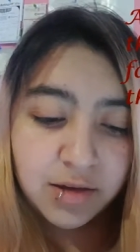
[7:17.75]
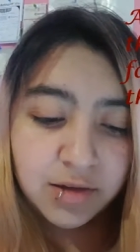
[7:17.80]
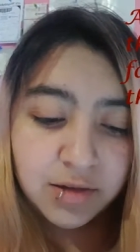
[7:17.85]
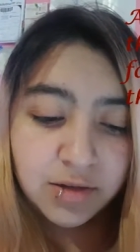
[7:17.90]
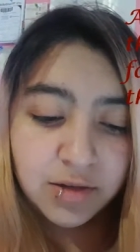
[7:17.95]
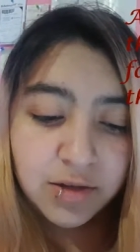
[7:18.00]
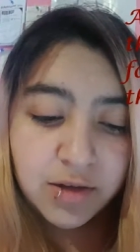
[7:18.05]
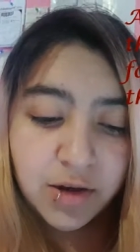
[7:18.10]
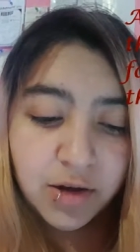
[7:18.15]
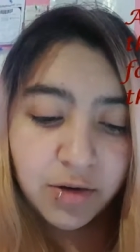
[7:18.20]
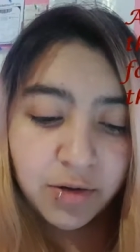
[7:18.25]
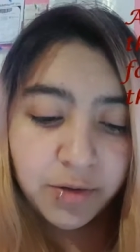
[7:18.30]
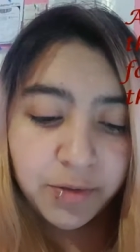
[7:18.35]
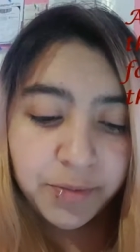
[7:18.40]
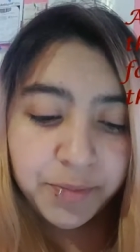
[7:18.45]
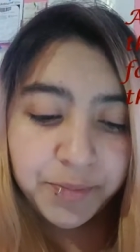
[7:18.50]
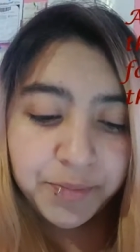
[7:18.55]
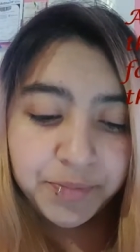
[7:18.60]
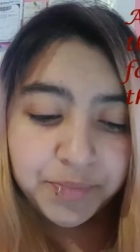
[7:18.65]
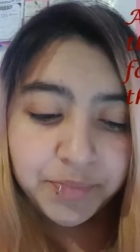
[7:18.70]

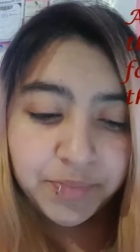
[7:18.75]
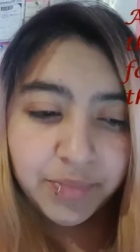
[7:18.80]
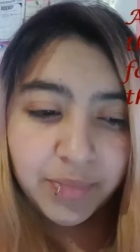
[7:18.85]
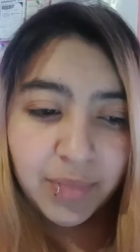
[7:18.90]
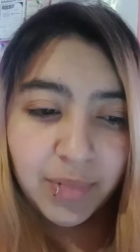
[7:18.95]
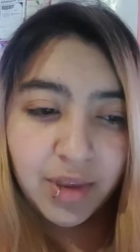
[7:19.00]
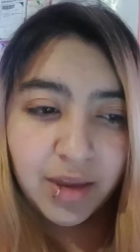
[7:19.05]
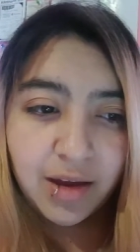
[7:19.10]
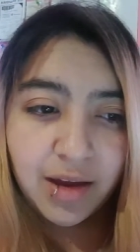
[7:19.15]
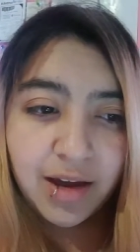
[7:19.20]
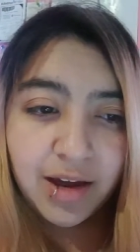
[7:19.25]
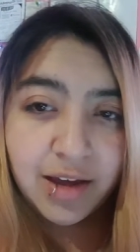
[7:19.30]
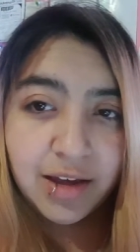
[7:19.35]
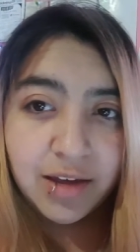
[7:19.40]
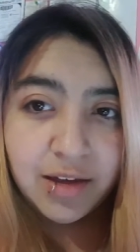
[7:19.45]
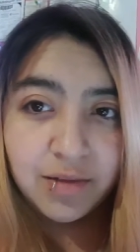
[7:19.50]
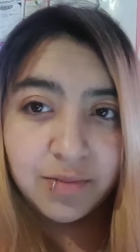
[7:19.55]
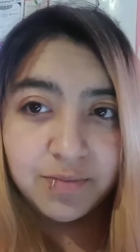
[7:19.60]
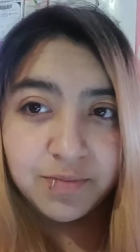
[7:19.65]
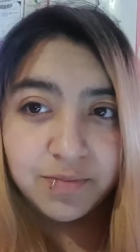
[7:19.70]
So
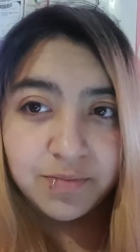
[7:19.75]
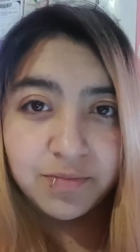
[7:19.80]
I